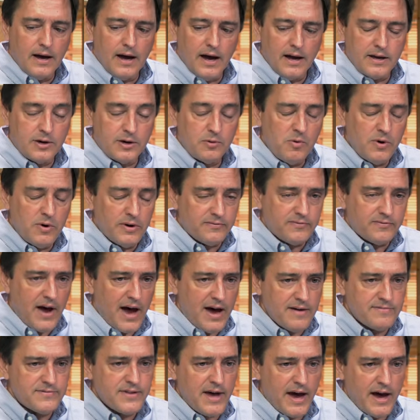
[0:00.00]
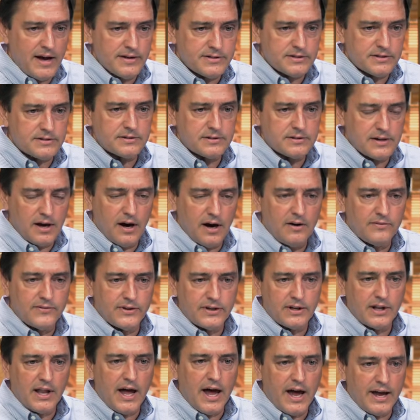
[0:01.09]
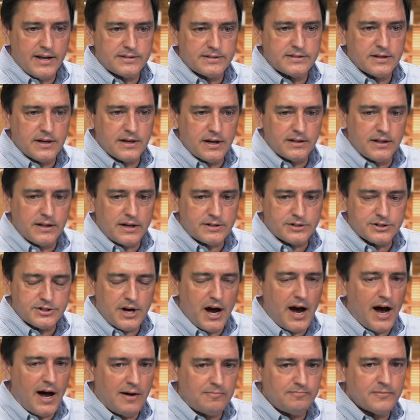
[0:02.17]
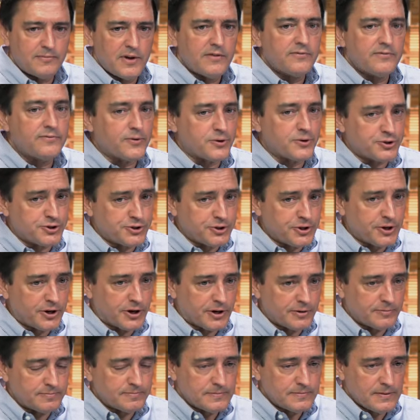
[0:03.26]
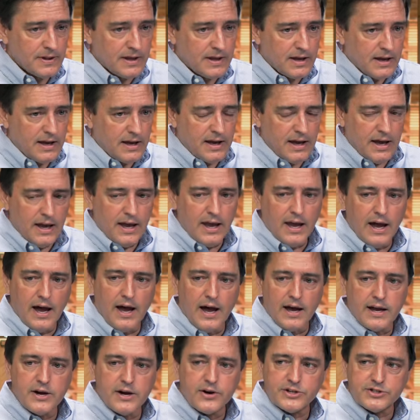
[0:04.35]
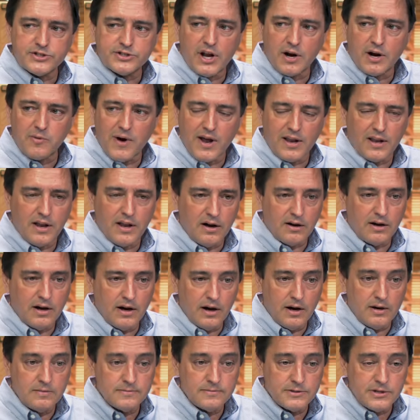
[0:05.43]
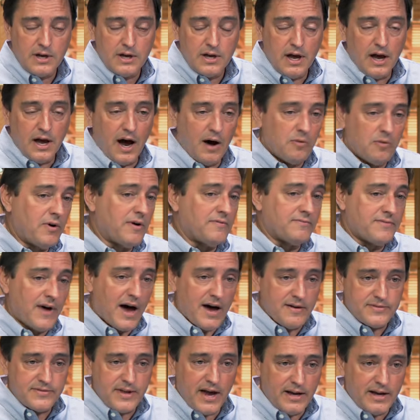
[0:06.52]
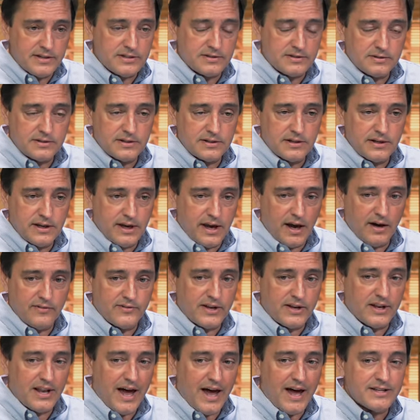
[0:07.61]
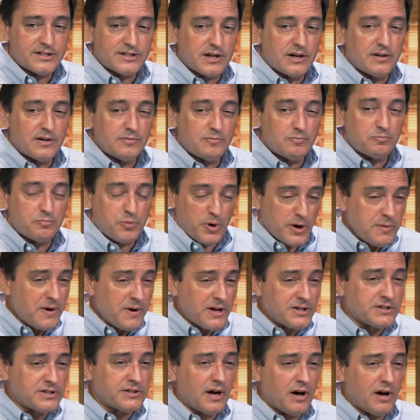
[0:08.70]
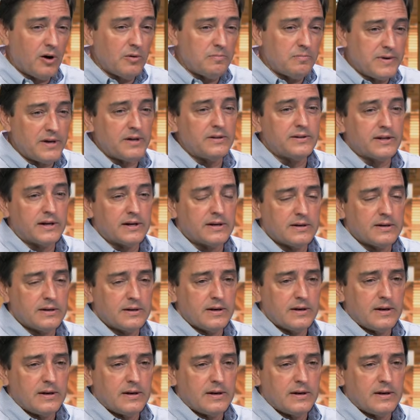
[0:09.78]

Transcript: uh, you want five thousand Kelvin lights in that shop. For sure. Uh, here at Satterwhite Log Homes, I want five thousand Kelvin lights pretty much in the whole building.